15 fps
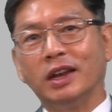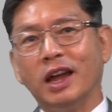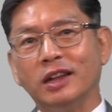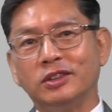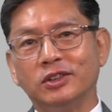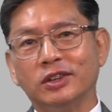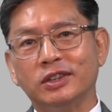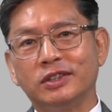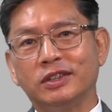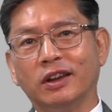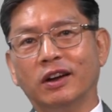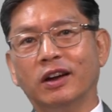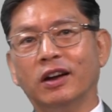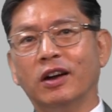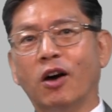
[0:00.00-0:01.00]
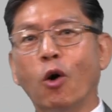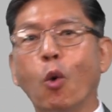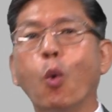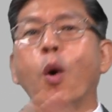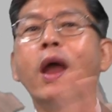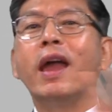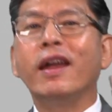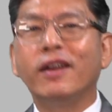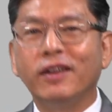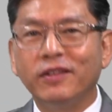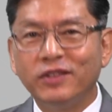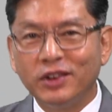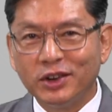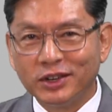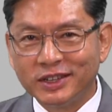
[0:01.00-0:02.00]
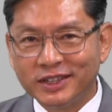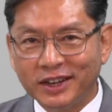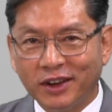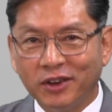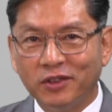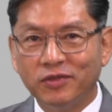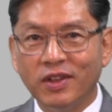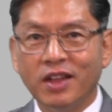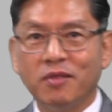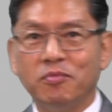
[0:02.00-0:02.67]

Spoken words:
not just aware of yourself,